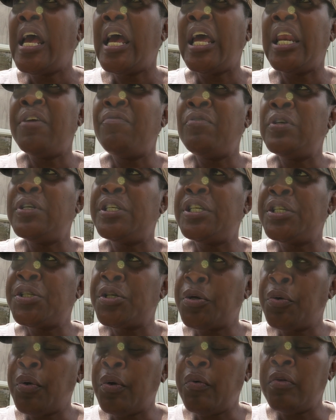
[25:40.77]
And if you
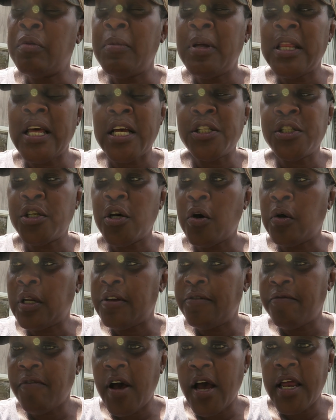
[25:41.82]
disagree with me, that's
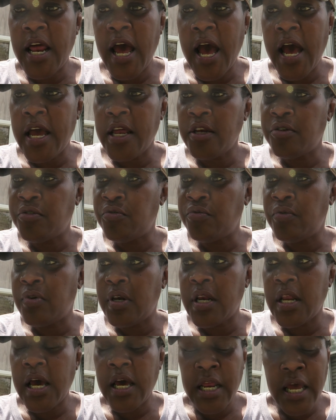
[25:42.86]
totally fine. I do
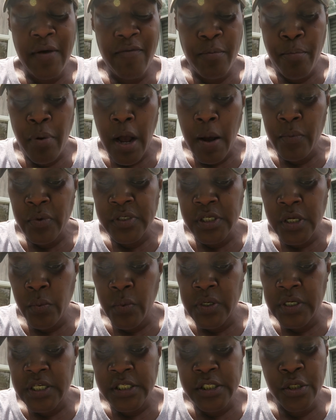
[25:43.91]
not have a problem with
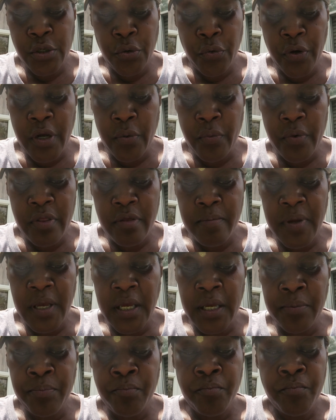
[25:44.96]
someone disagreeing with
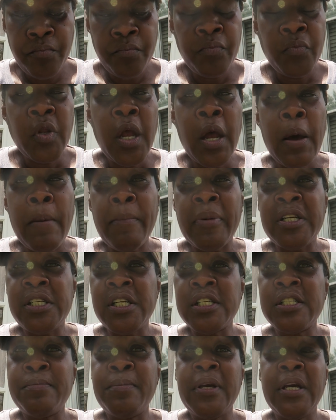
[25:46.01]
me. But
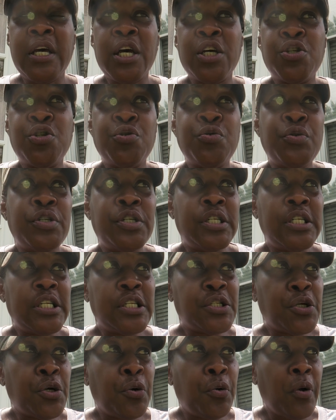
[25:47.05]
just because you
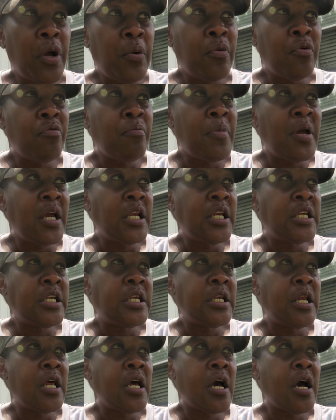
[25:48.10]
disagree with me
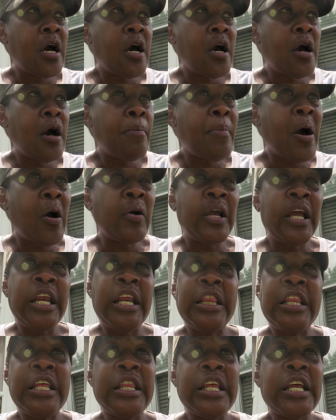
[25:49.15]
about
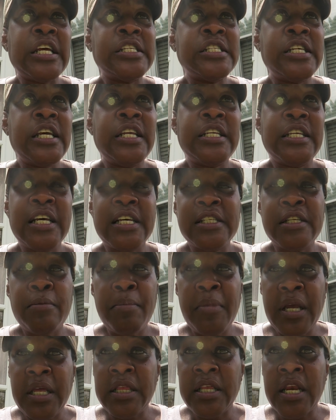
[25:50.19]
anything that I said doesn't
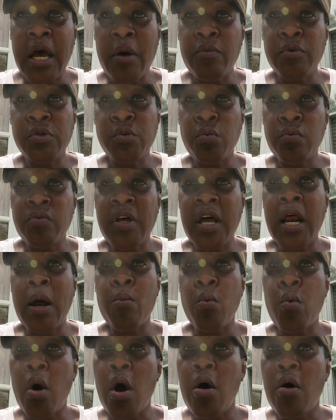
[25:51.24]
mean that
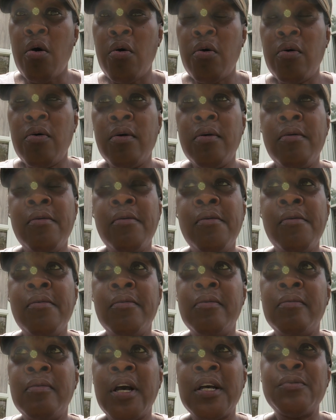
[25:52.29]
I'm wrong.
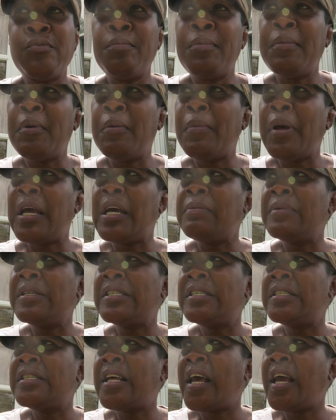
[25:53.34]
That's where people make a
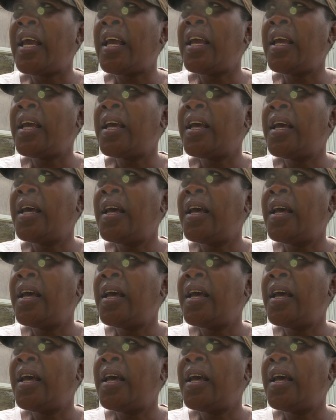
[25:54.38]
mistake.